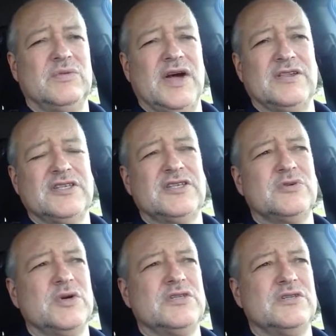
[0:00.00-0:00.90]
How this
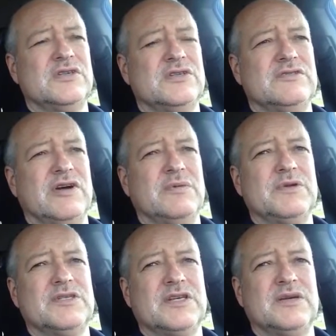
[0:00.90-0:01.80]
situation is developed
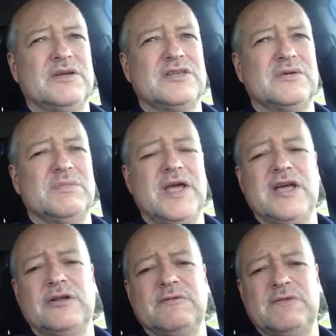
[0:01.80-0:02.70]
is it's a
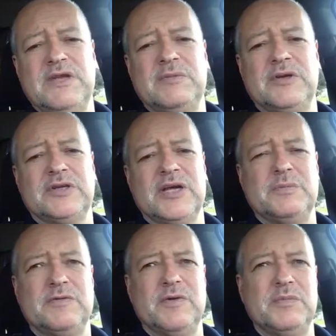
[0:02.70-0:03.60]
male and female
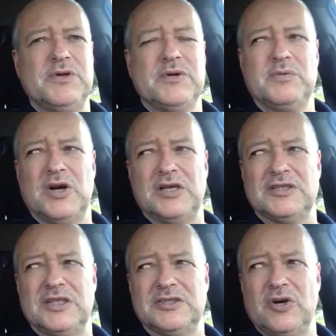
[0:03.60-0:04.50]
type of a mirroring
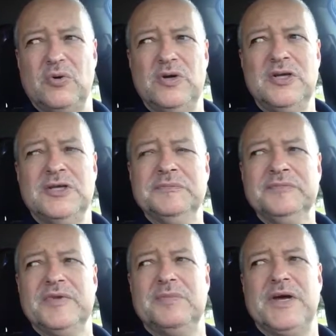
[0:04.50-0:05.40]
process. So
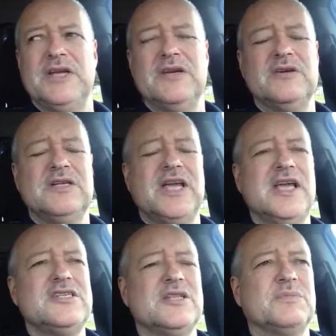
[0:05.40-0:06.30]
by here
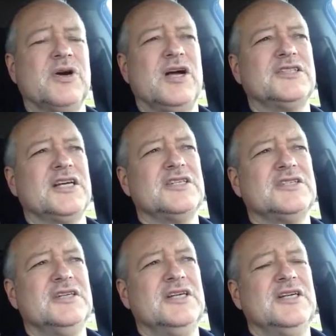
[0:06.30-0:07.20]
engaging the
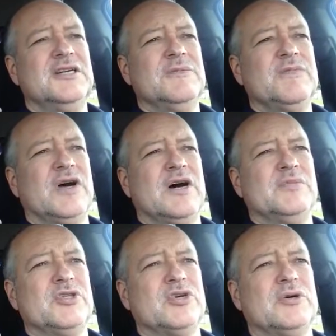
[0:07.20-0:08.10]
process
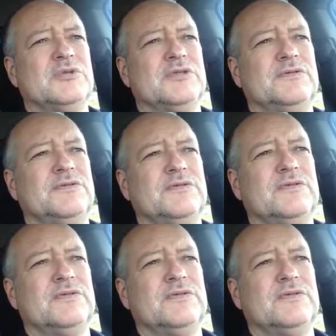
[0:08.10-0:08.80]
in terms of